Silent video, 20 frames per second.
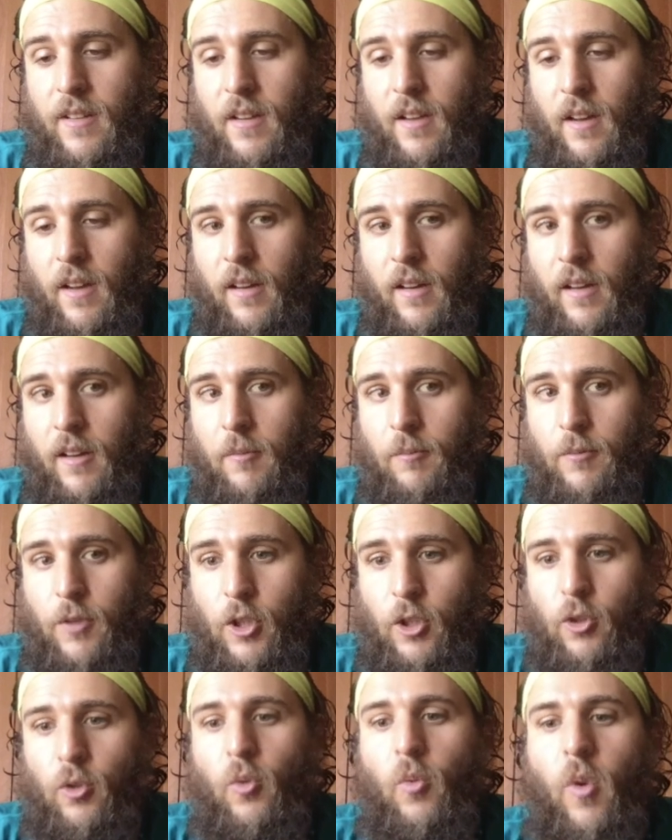
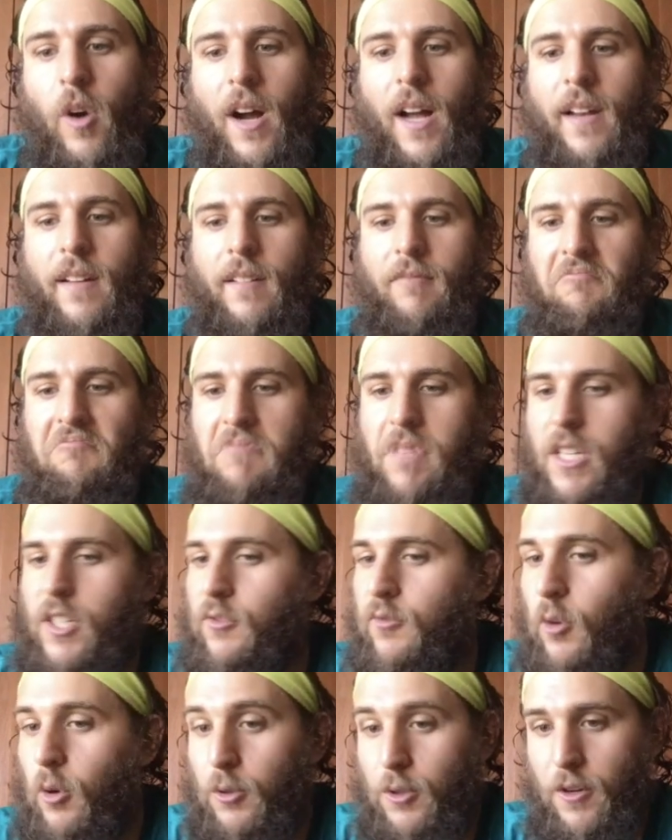you want this
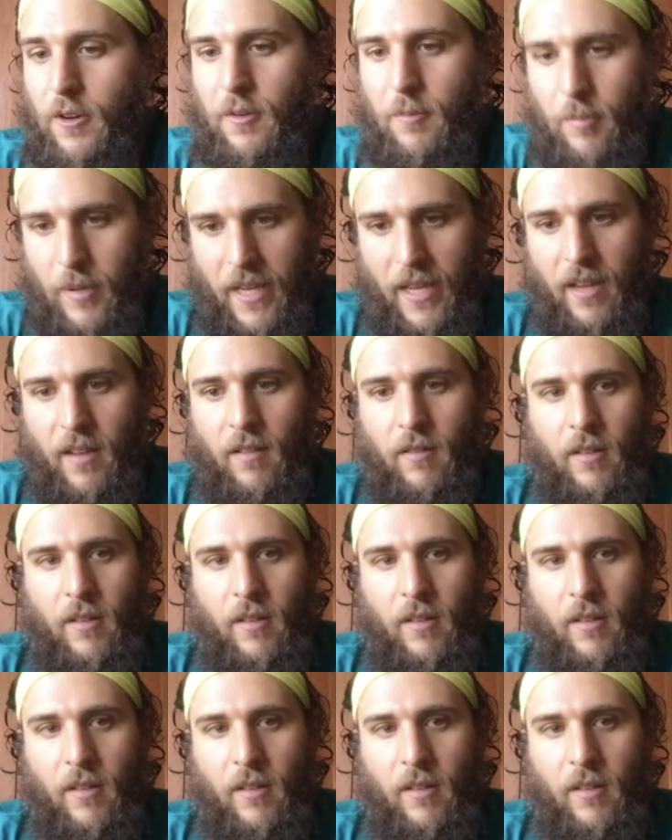folder to be,